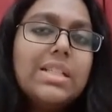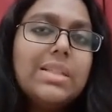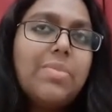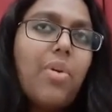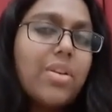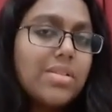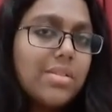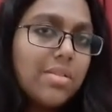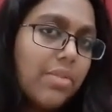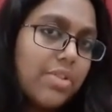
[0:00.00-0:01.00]
products and
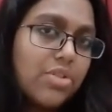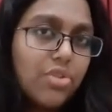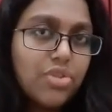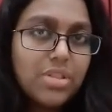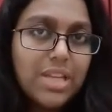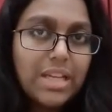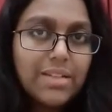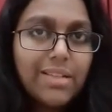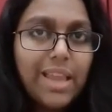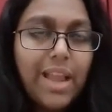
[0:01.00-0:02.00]
services such as
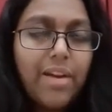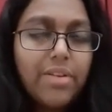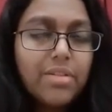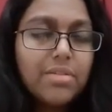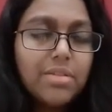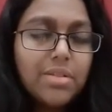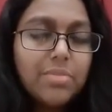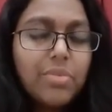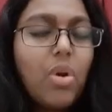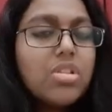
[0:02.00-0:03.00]
dental care and
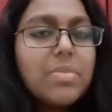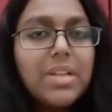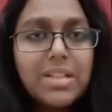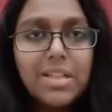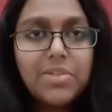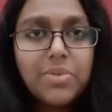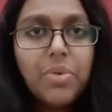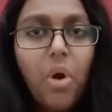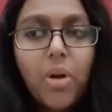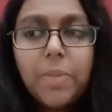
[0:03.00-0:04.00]
cosmetics and so
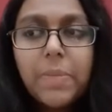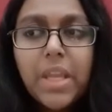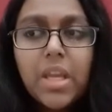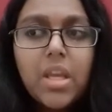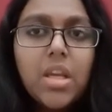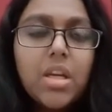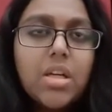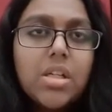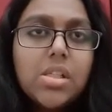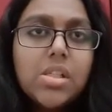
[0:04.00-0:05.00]
on.
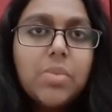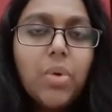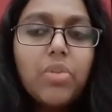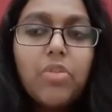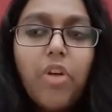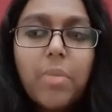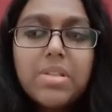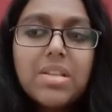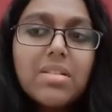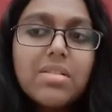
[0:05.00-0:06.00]
Moving to
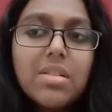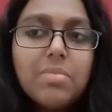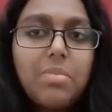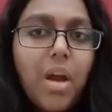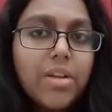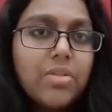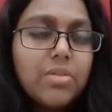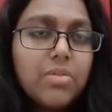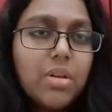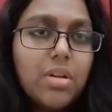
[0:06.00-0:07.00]
pharmaceuticals and
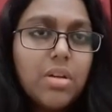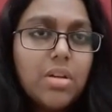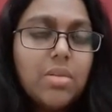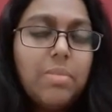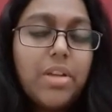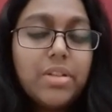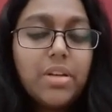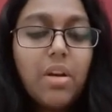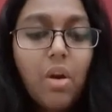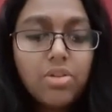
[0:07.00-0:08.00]

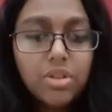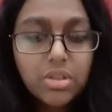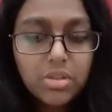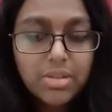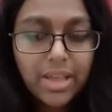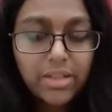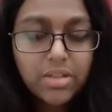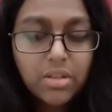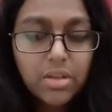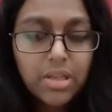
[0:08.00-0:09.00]
biotechnological
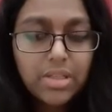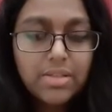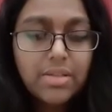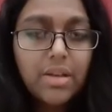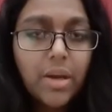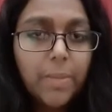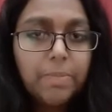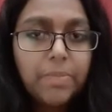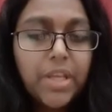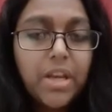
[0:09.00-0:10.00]
sector
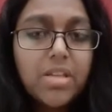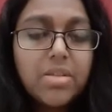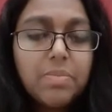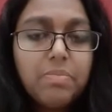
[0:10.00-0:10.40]
it has a